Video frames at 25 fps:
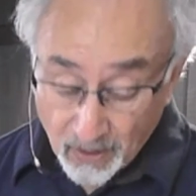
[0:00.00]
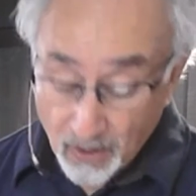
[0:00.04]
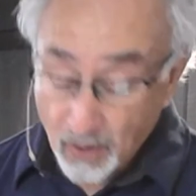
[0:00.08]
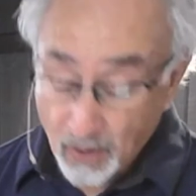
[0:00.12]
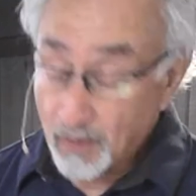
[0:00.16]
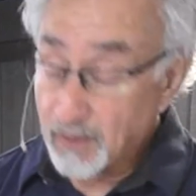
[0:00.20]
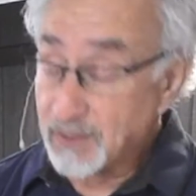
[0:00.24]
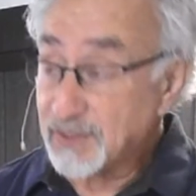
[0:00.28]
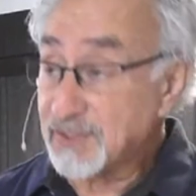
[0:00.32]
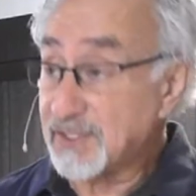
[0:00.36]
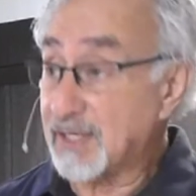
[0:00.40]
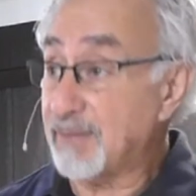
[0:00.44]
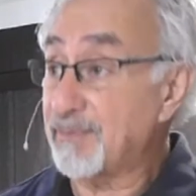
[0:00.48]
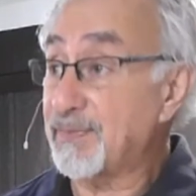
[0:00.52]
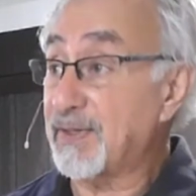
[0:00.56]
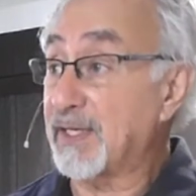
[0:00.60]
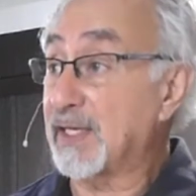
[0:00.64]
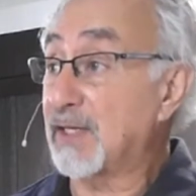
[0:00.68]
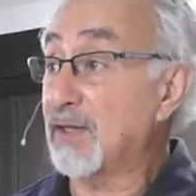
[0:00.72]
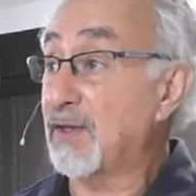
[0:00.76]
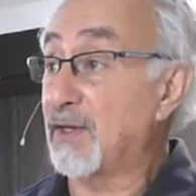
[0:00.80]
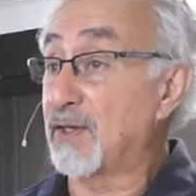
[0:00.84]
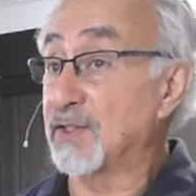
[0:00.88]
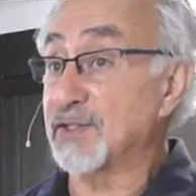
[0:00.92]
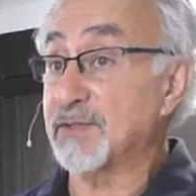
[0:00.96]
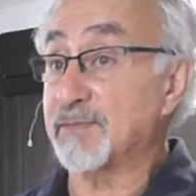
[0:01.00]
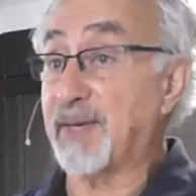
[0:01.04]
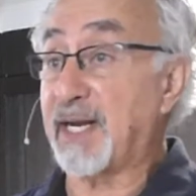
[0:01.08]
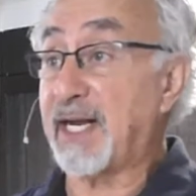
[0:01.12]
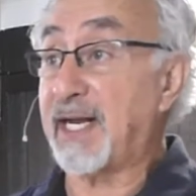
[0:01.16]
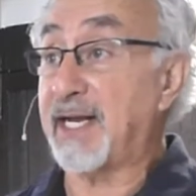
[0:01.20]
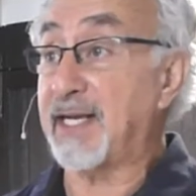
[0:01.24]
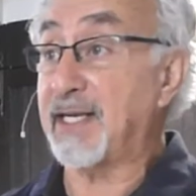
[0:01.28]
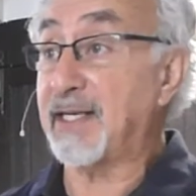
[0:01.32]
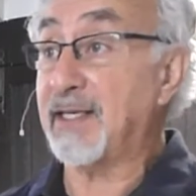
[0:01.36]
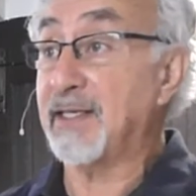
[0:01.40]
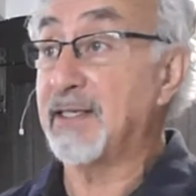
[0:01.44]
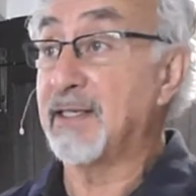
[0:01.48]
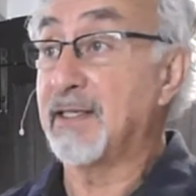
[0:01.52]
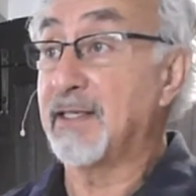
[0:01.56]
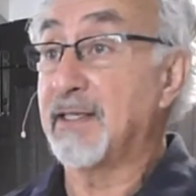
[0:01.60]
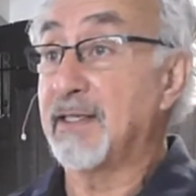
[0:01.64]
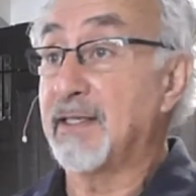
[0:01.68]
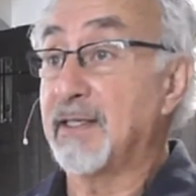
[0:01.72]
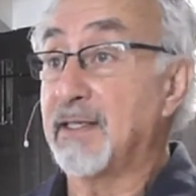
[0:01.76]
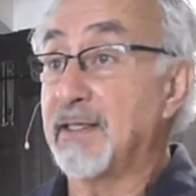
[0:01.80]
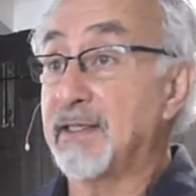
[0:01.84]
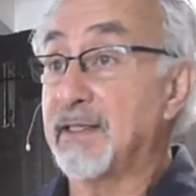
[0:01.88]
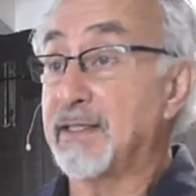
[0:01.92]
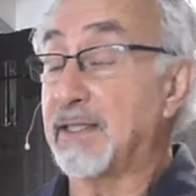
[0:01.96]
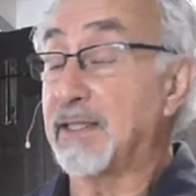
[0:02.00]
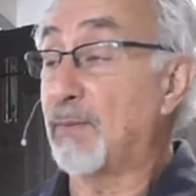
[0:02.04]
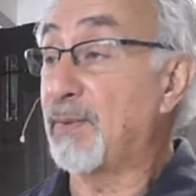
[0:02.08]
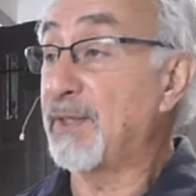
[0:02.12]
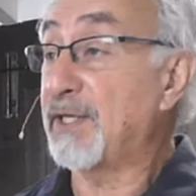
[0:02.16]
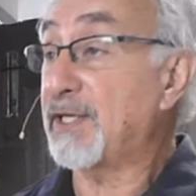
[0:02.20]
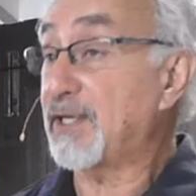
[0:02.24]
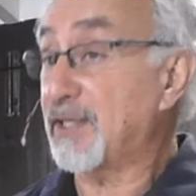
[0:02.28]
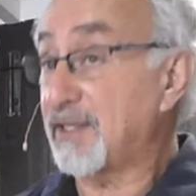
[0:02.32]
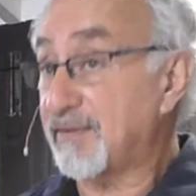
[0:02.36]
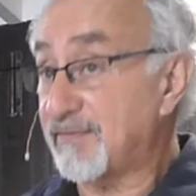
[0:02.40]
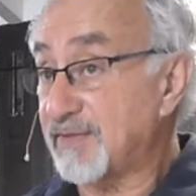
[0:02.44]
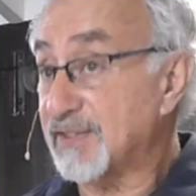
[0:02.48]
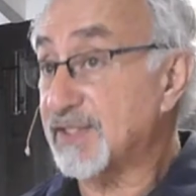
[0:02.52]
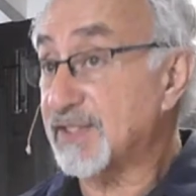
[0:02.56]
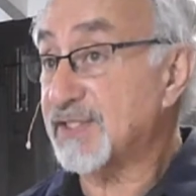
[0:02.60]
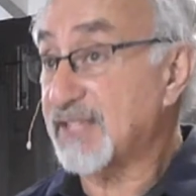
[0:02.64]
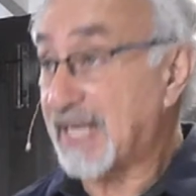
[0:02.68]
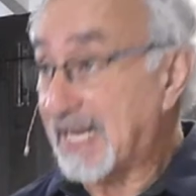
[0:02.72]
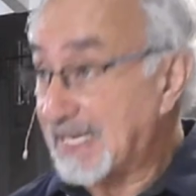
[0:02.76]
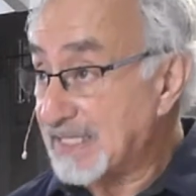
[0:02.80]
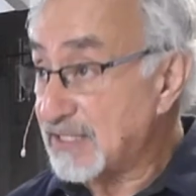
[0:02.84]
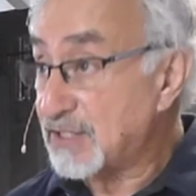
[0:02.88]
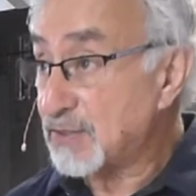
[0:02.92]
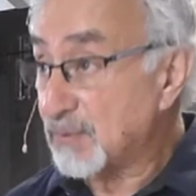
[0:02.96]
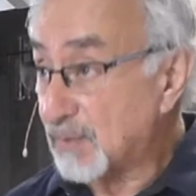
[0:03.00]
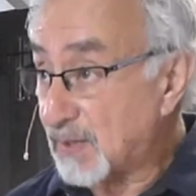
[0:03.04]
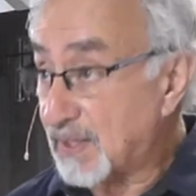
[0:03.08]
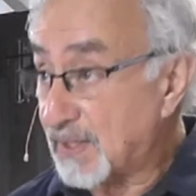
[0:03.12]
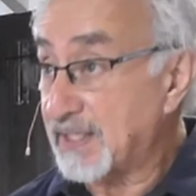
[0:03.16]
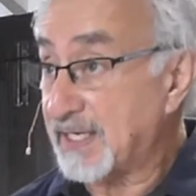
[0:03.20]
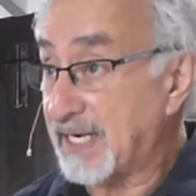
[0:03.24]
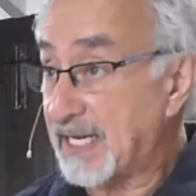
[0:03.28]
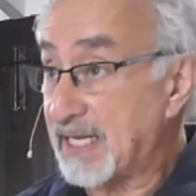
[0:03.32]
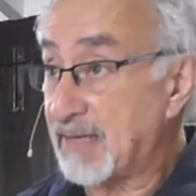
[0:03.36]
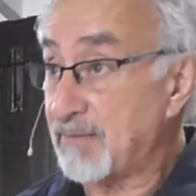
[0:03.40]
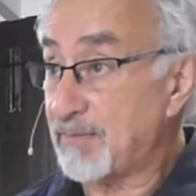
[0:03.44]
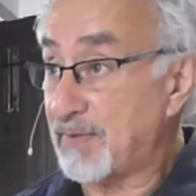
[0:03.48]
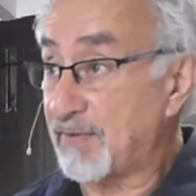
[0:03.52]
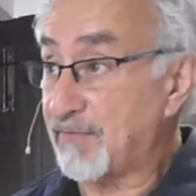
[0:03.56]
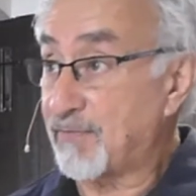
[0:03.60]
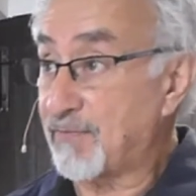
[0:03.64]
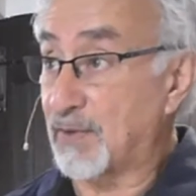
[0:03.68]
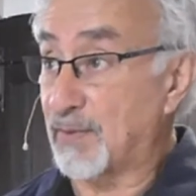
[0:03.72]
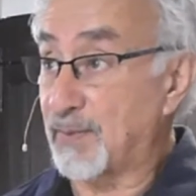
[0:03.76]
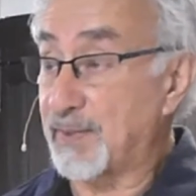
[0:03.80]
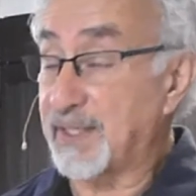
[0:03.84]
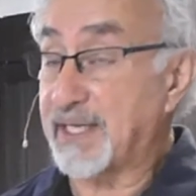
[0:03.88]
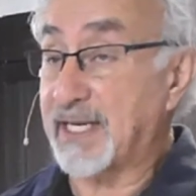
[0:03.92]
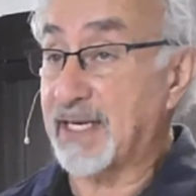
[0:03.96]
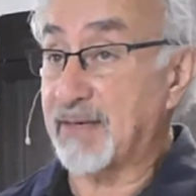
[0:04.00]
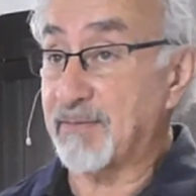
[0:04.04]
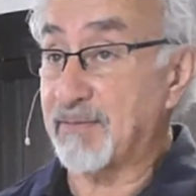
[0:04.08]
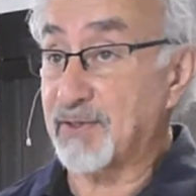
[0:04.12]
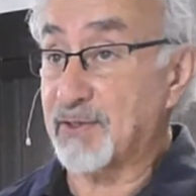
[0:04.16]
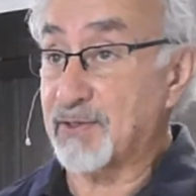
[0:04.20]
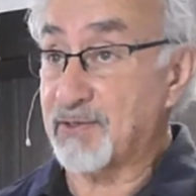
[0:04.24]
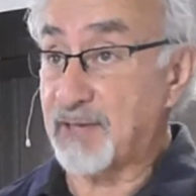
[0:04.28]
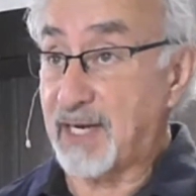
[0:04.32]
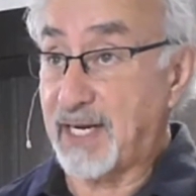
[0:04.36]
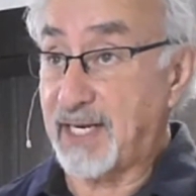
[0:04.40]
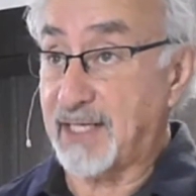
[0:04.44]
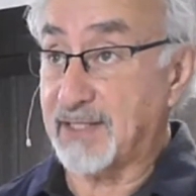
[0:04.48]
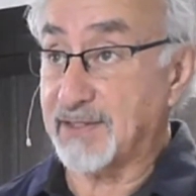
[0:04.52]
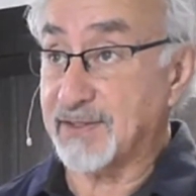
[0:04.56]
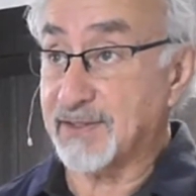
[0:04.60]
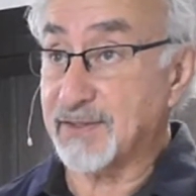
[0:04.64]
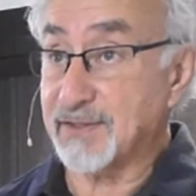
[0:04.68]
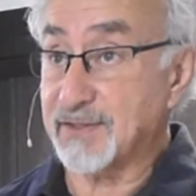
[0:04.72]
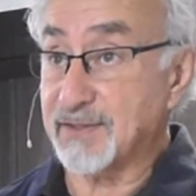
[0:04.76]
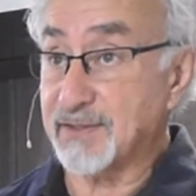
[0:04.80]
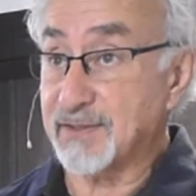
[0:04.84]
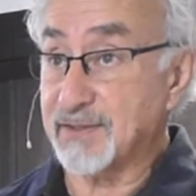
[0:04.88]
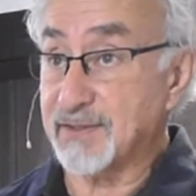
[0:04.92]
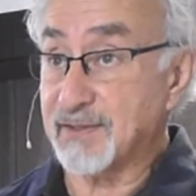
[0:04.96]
or something close by that we could have assigned to our name before we came to Christ.